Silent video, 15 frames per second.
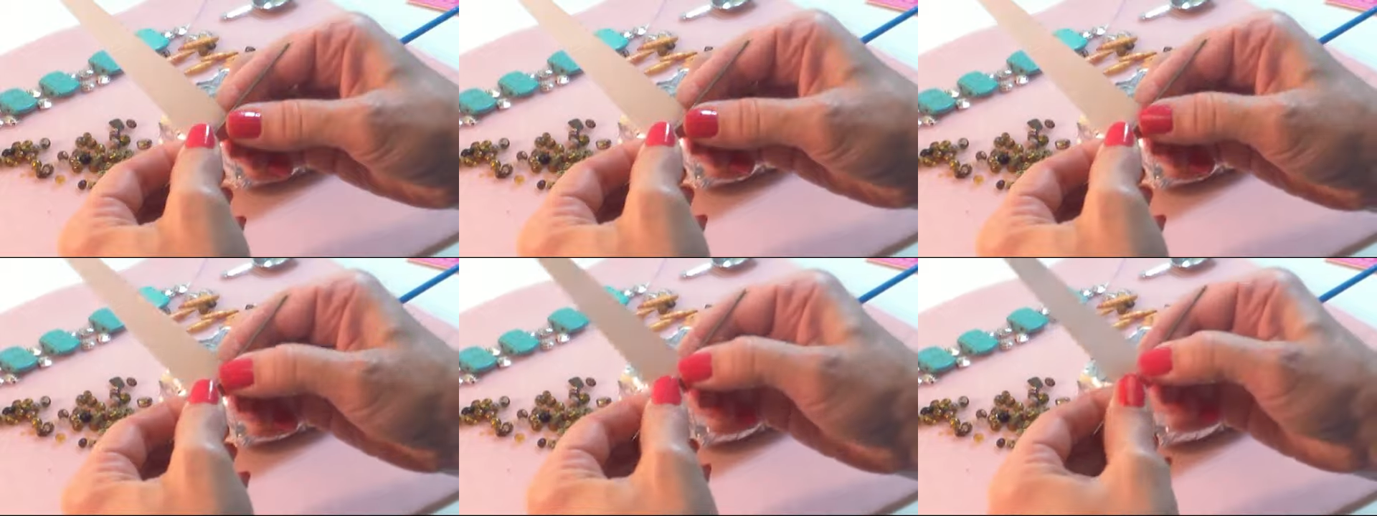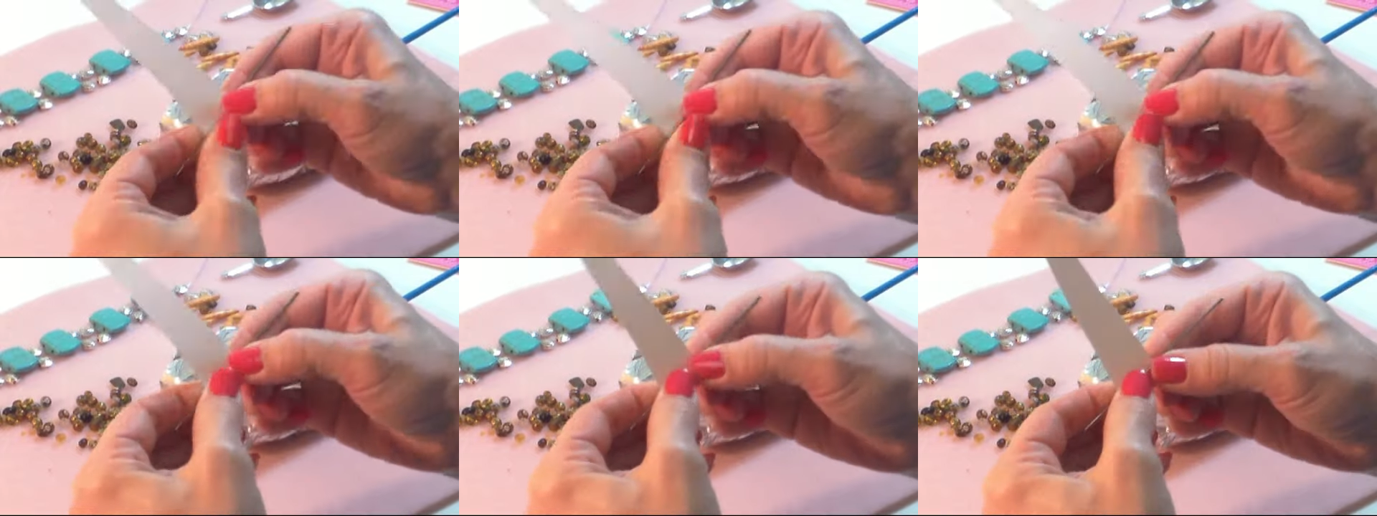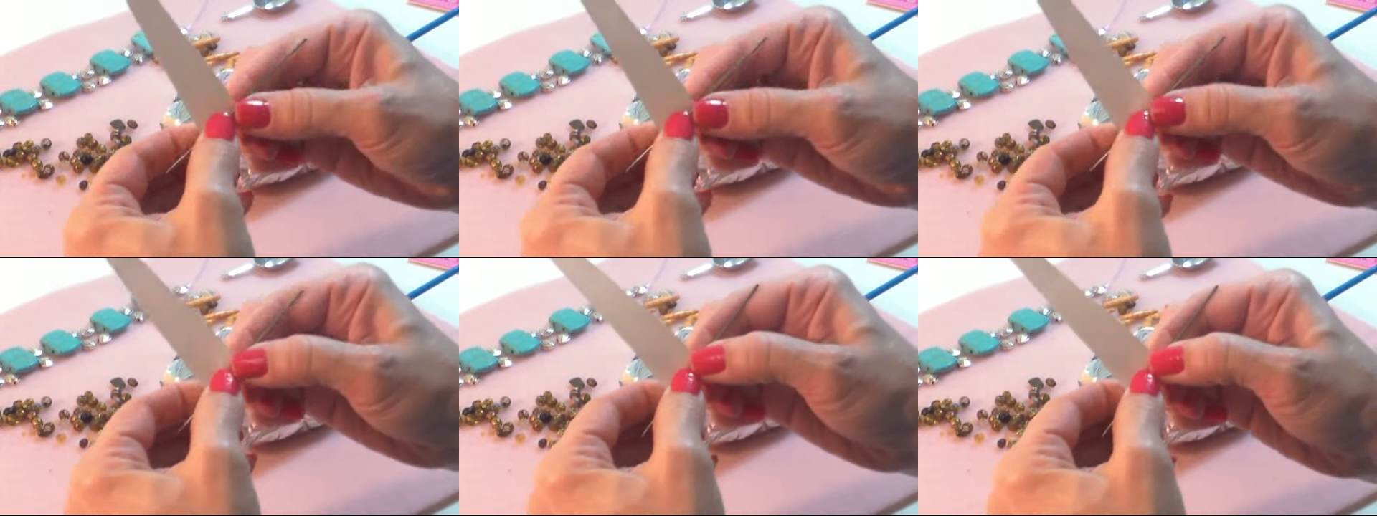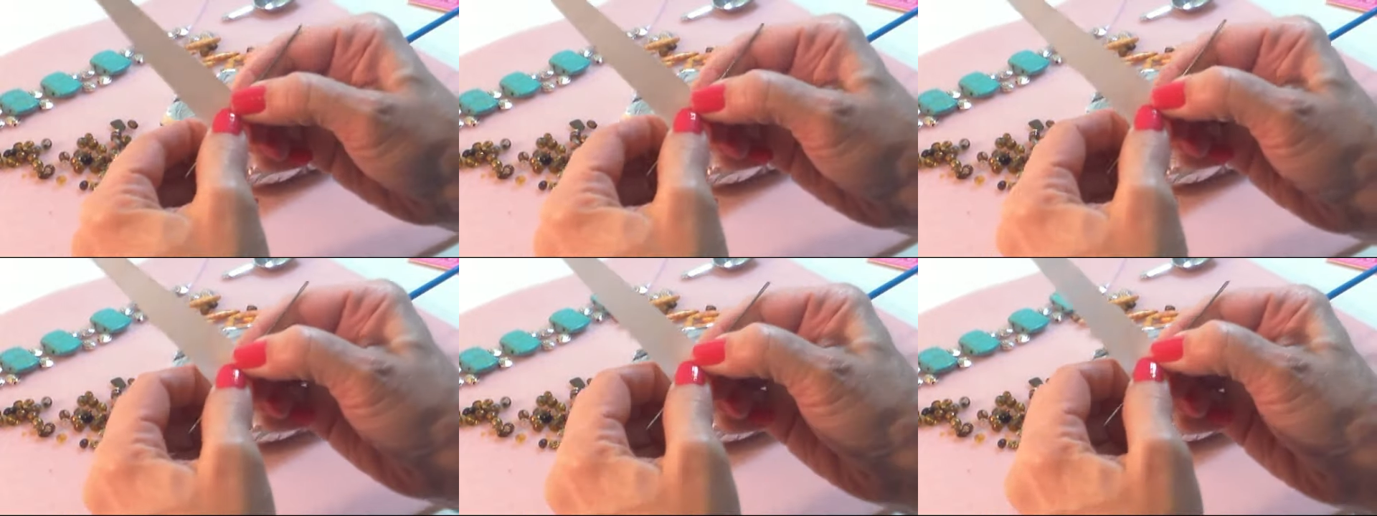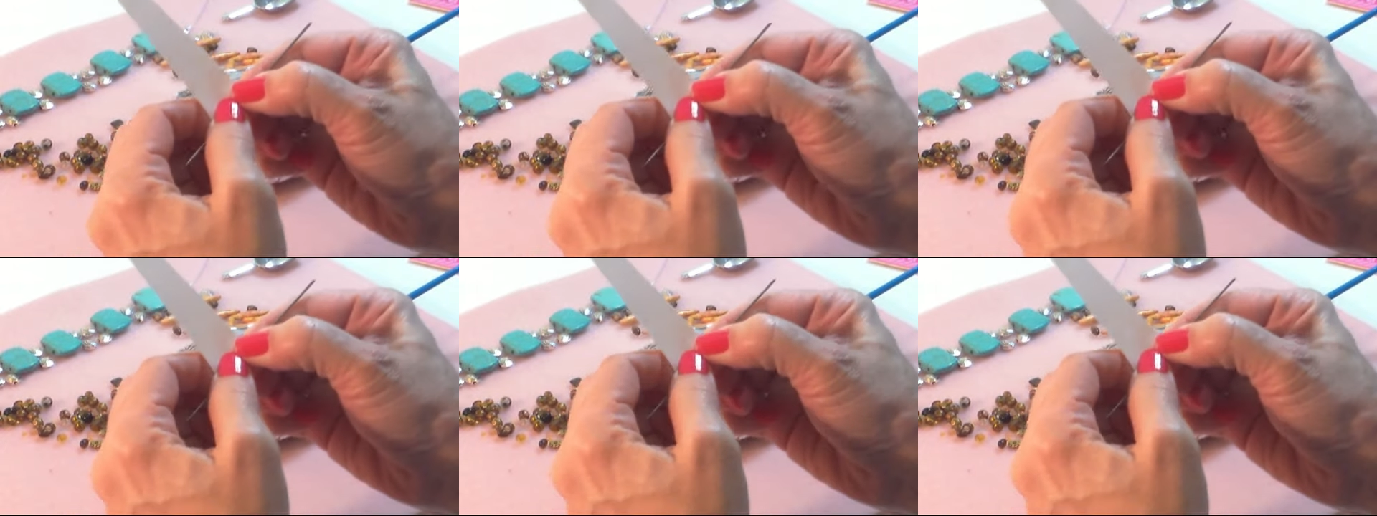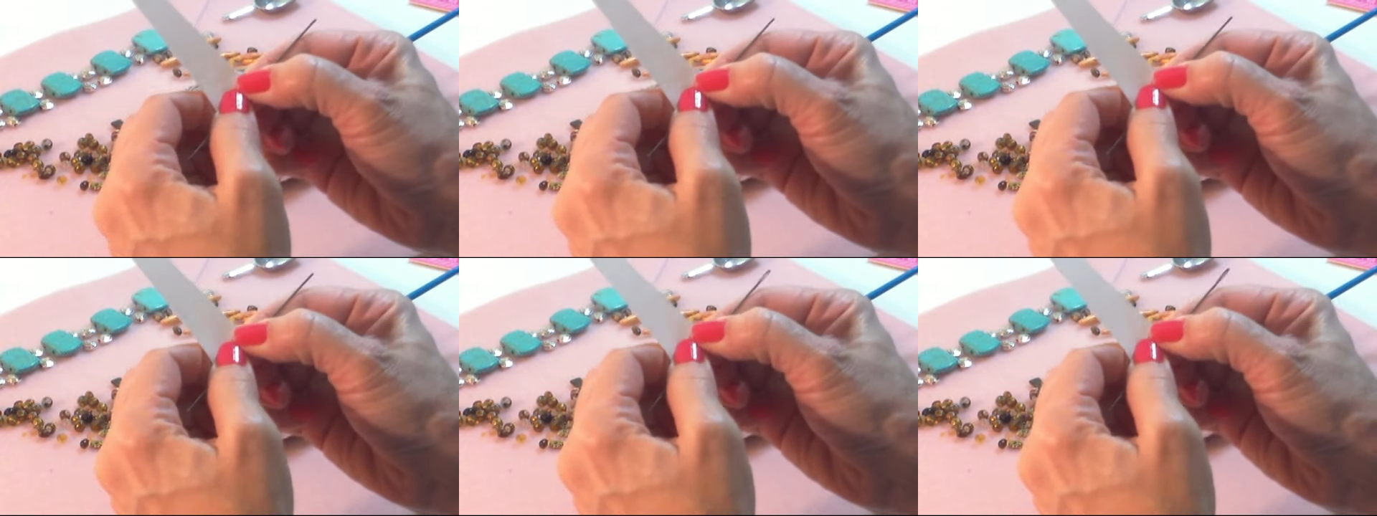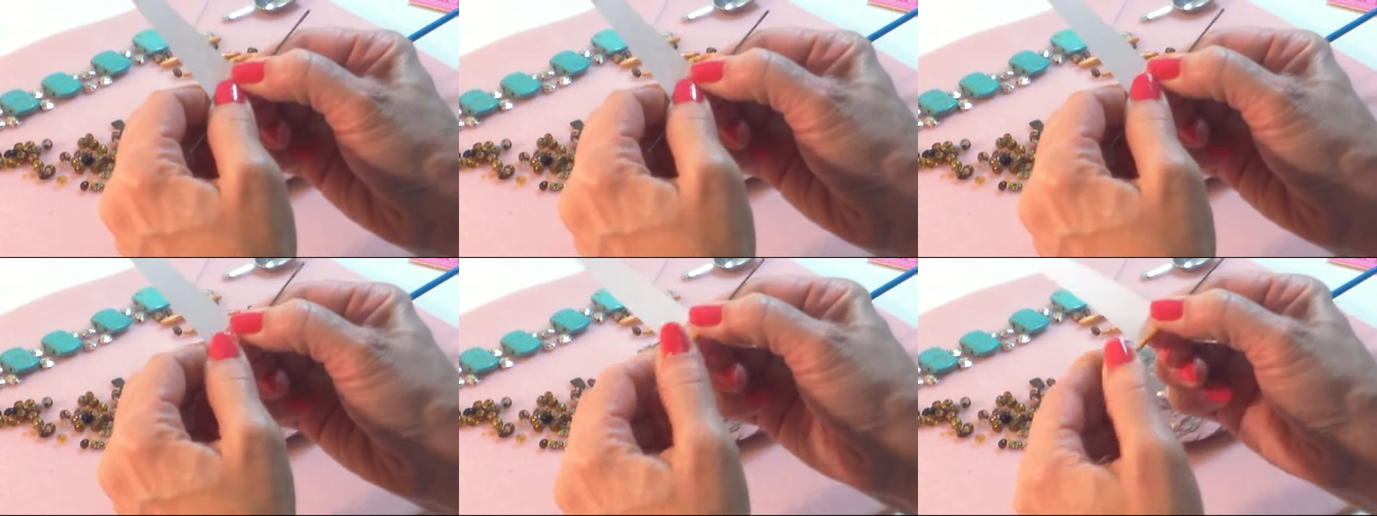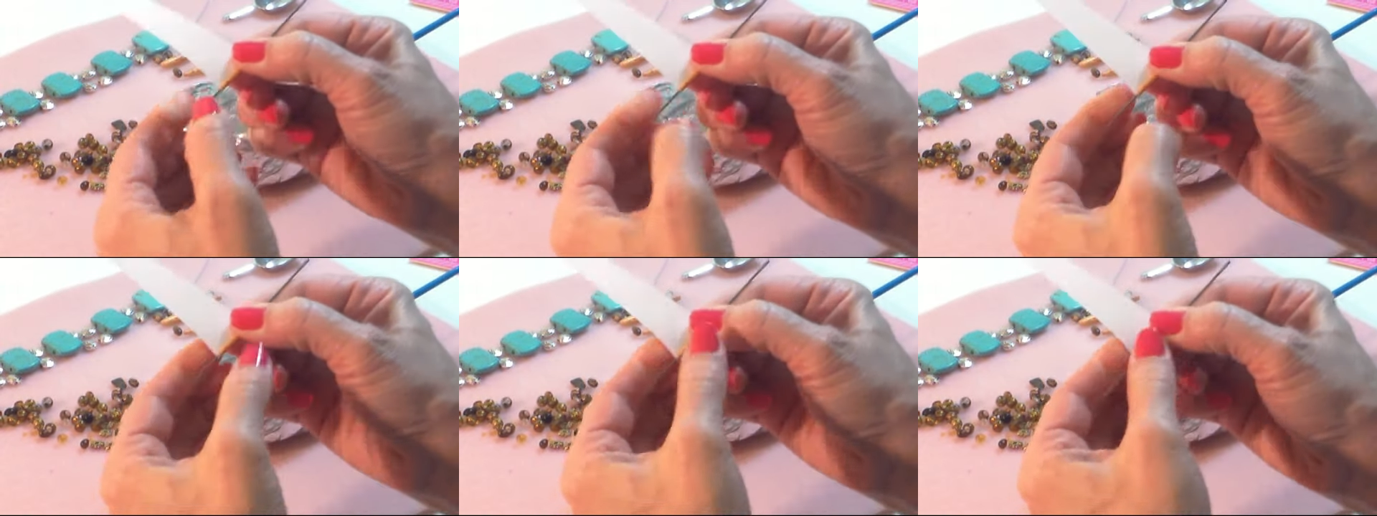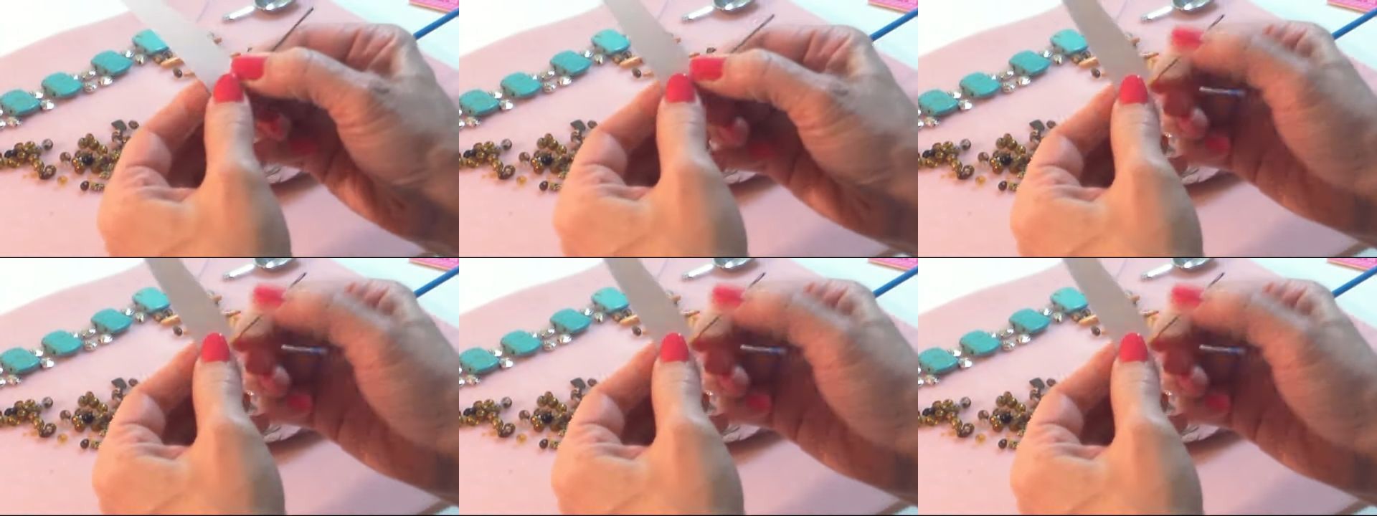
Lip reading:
(no speaker visible)